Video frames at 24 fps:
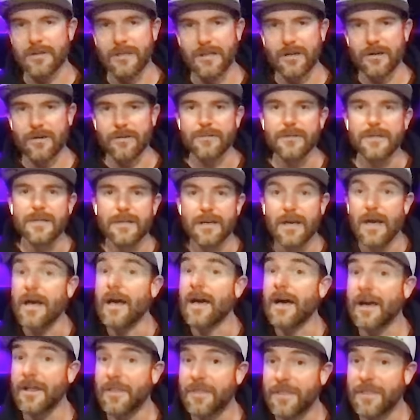you know
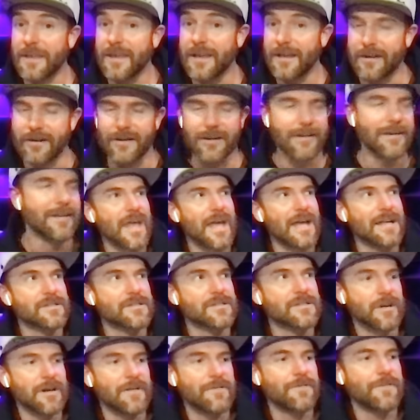a theater. And
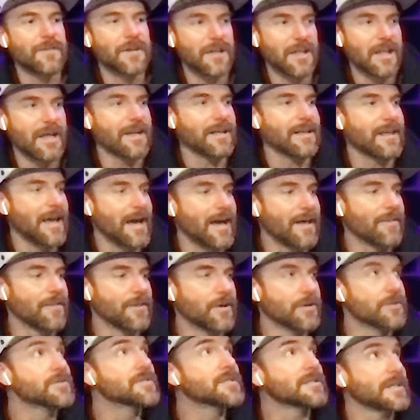so I feel like yeah,
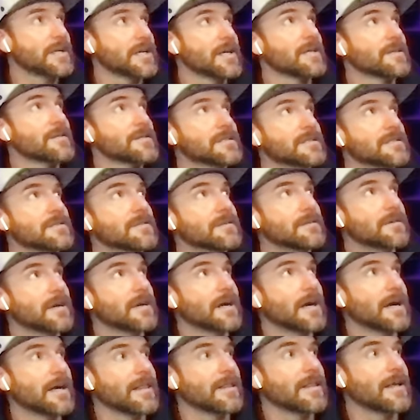those things
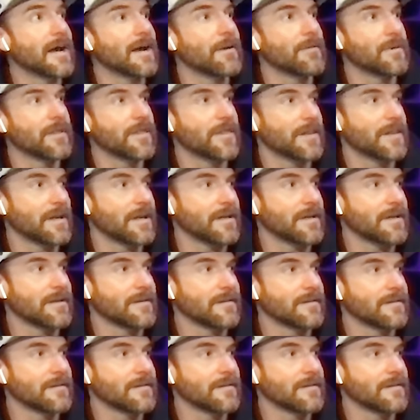I I would think